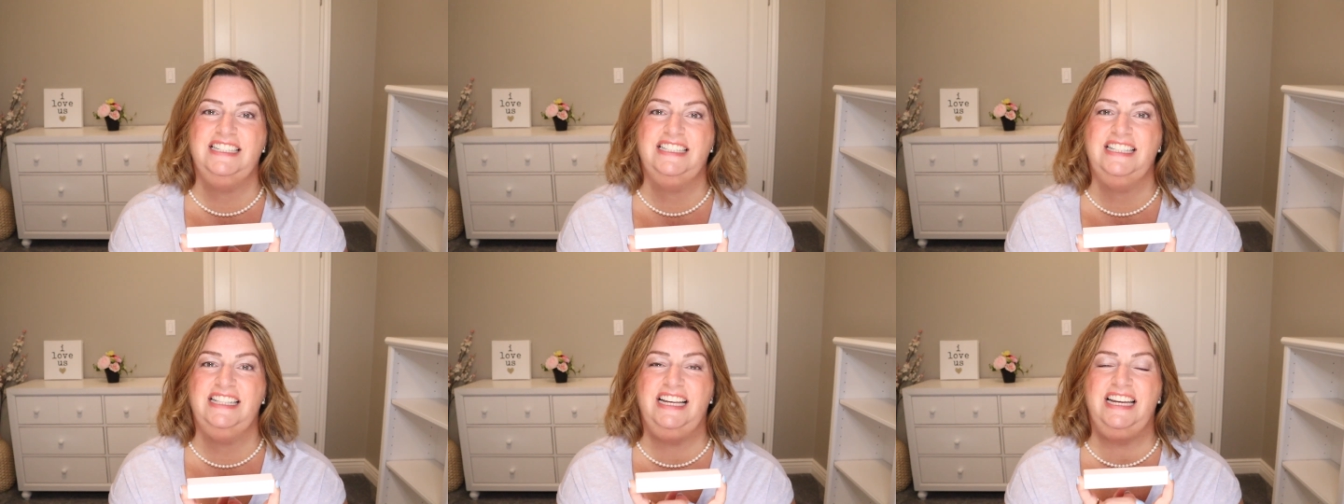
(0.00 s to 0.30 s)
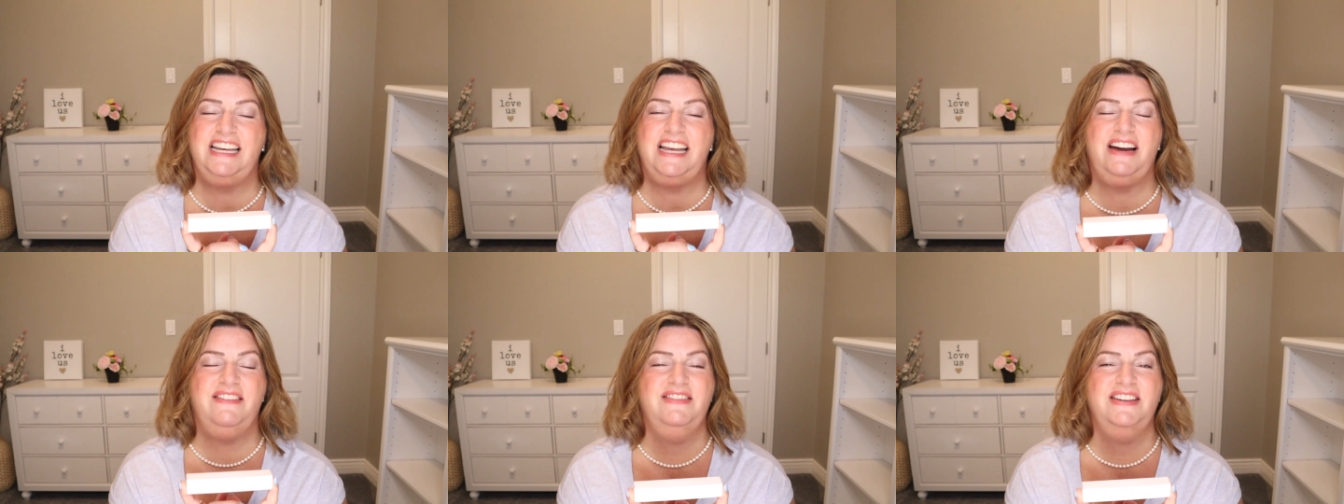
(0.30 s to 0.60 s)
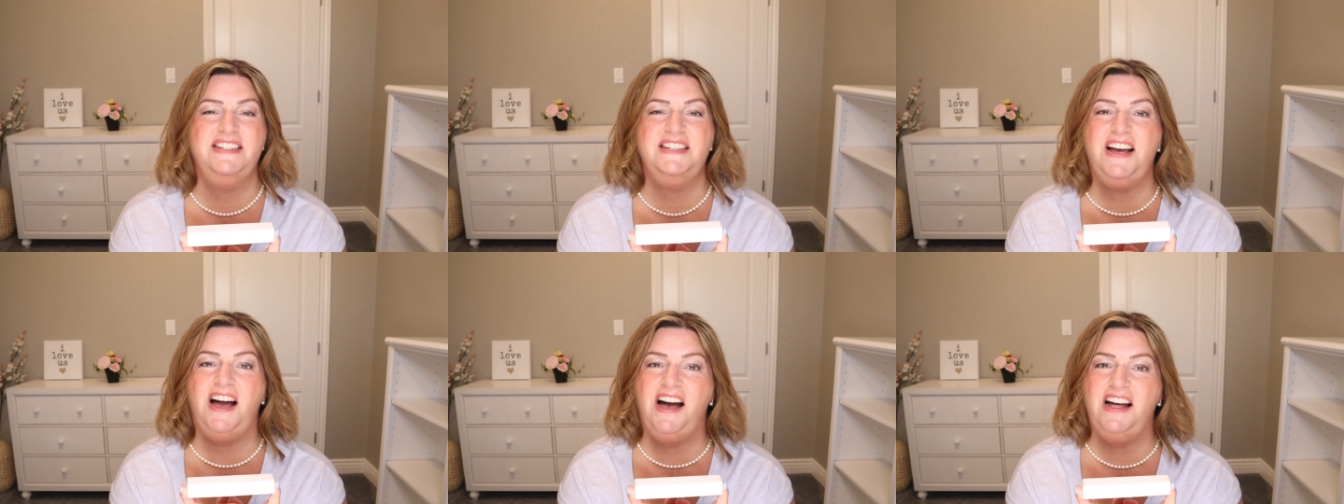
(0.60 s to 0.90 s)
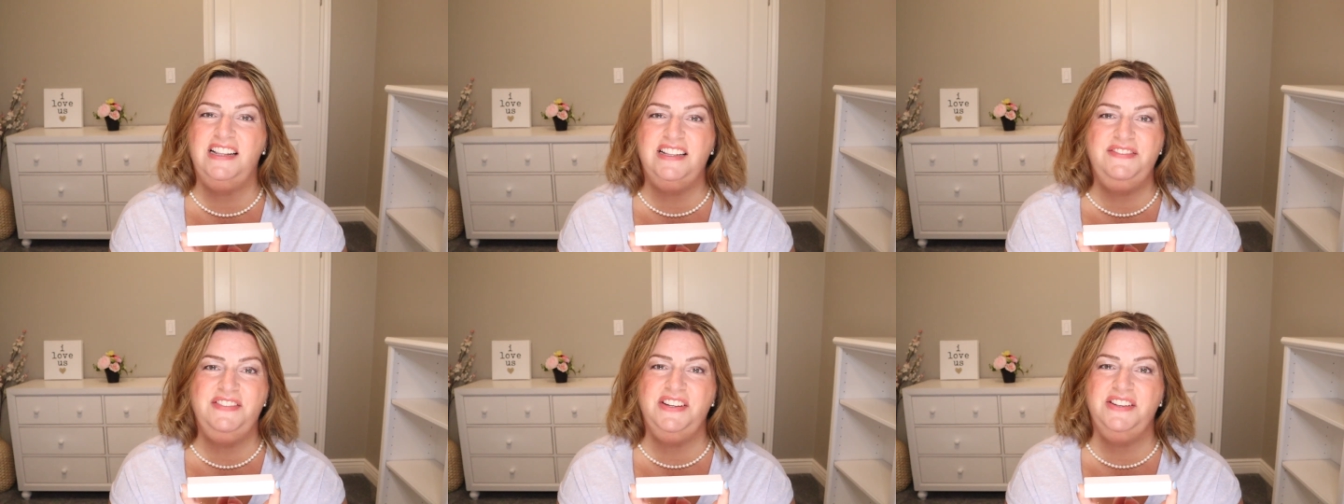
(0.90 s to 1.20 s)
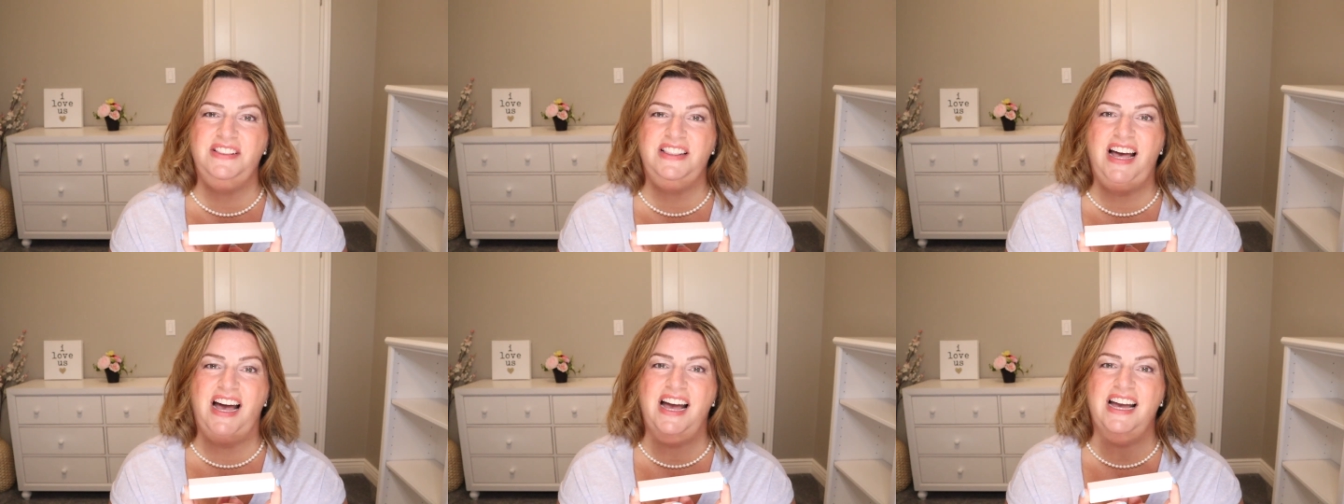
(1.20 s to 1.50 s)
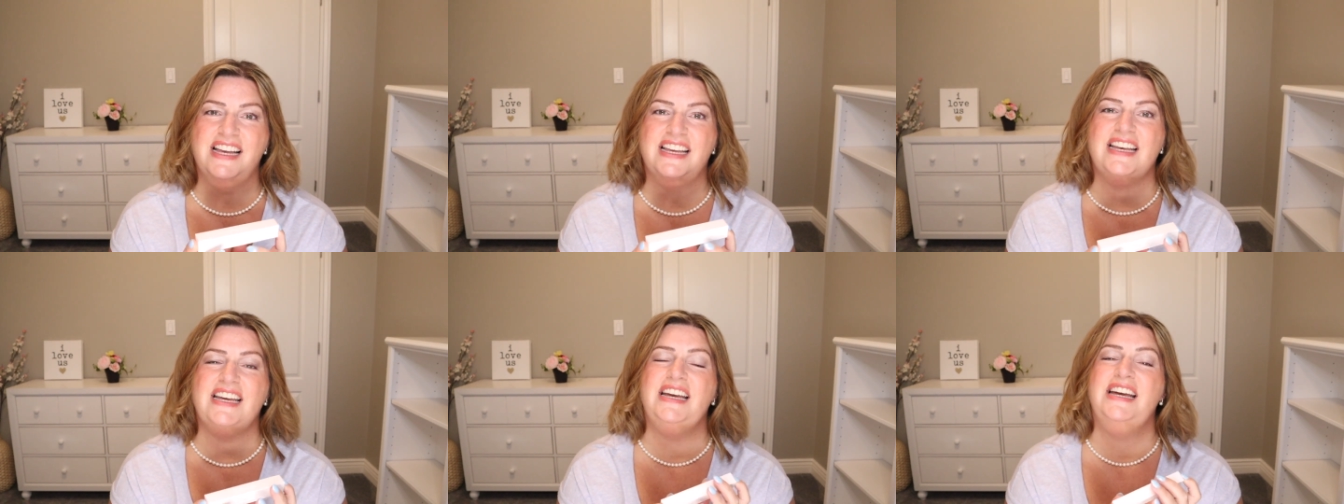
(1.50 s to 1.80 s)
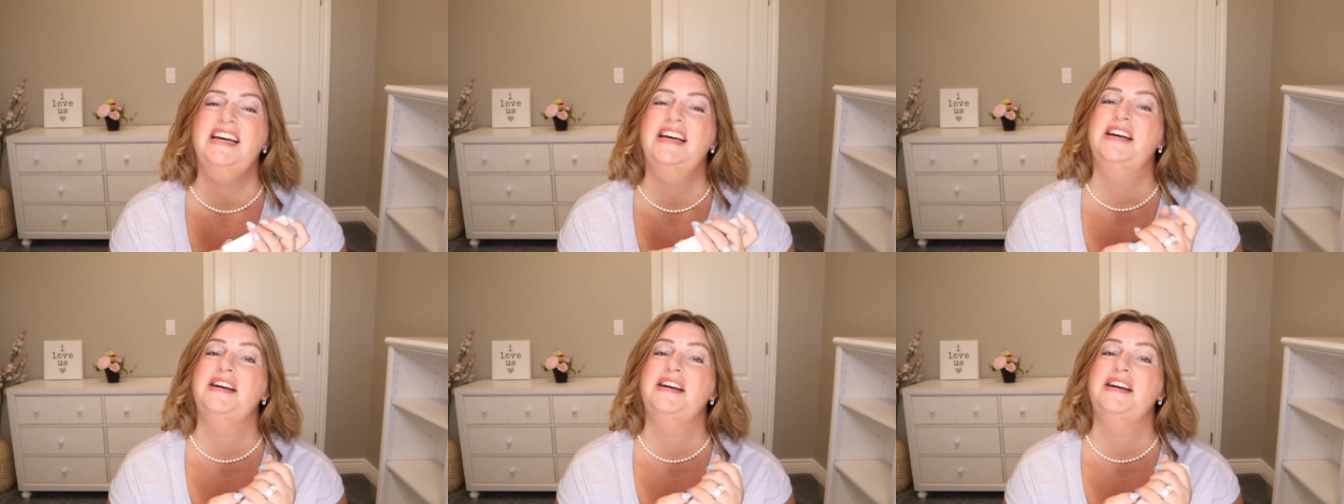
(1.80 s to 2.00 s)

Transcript: Slick. I wish all of you luck.